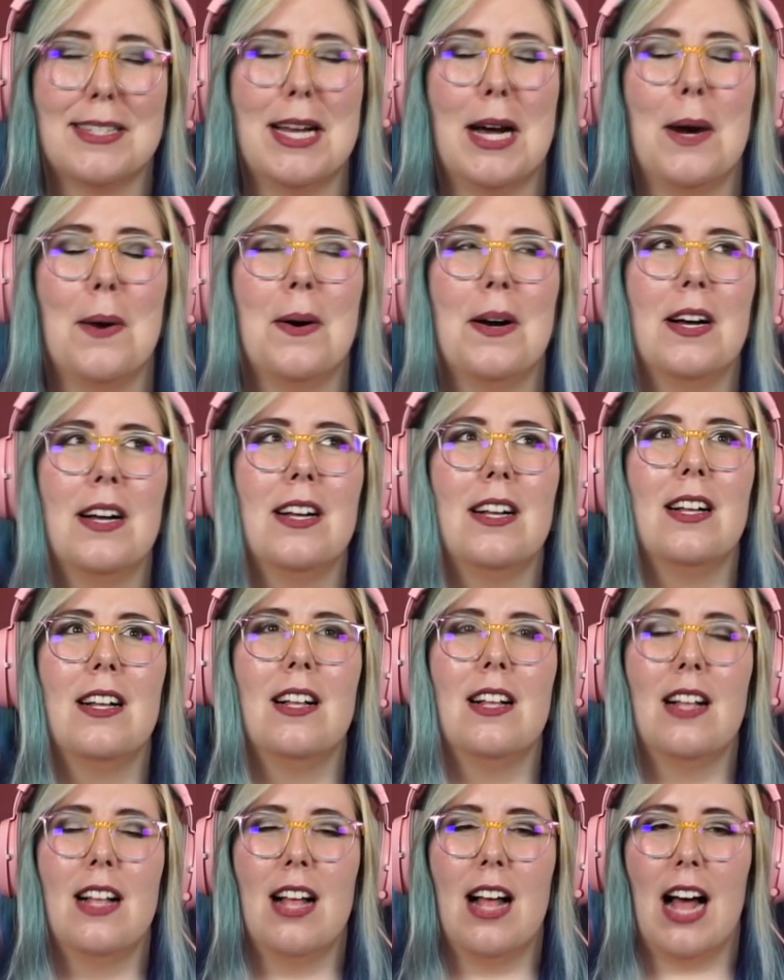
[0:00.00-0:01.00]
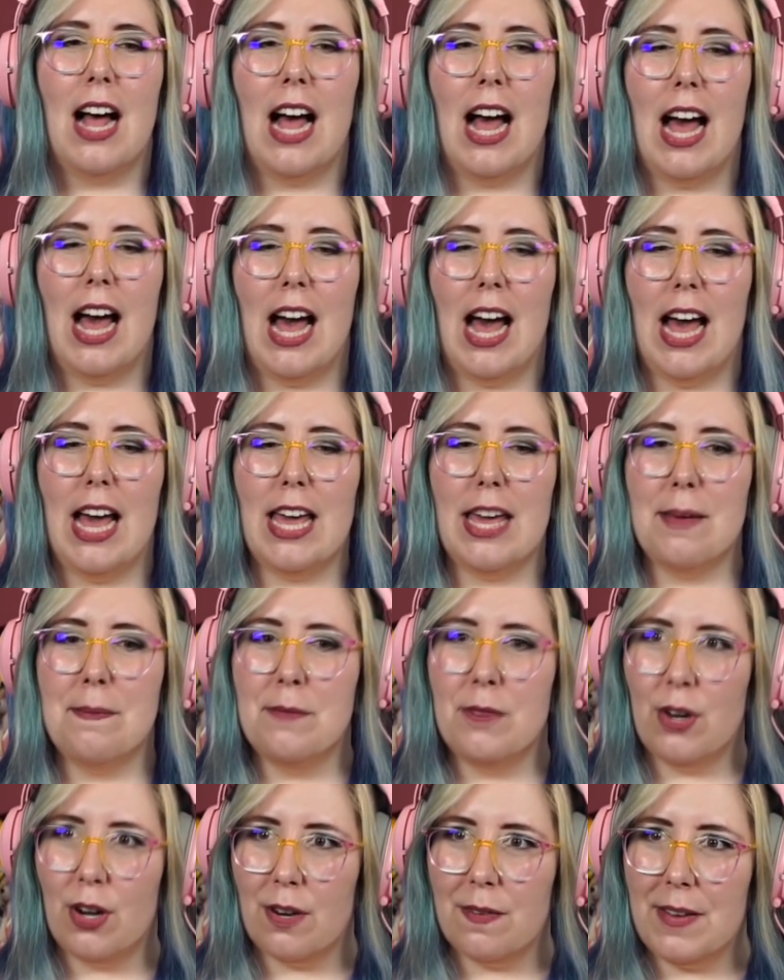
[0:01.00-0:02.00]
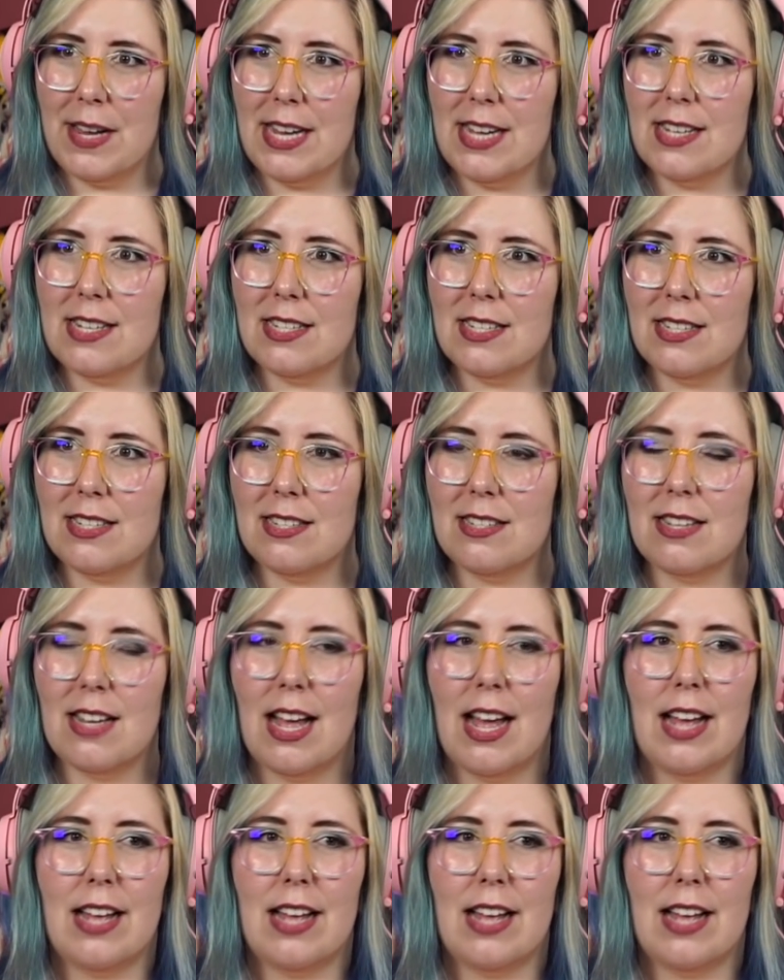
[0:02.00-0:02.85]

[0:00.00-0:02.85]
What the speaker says: So I am nervous